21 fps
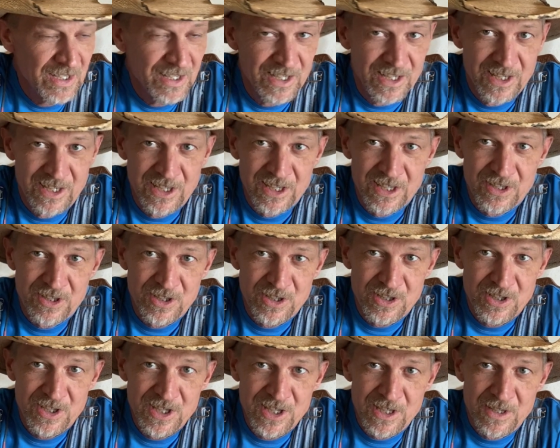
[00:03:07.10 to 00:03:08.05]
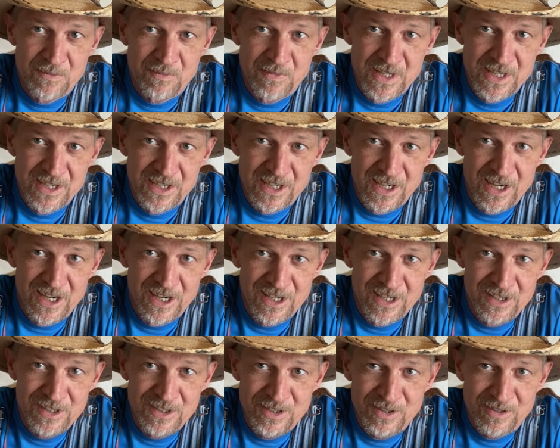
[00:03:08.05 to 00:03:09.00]
And it just hit me,
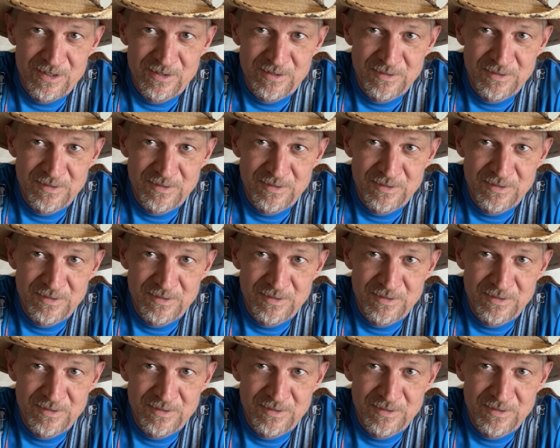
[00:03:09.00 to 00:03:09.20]
guys.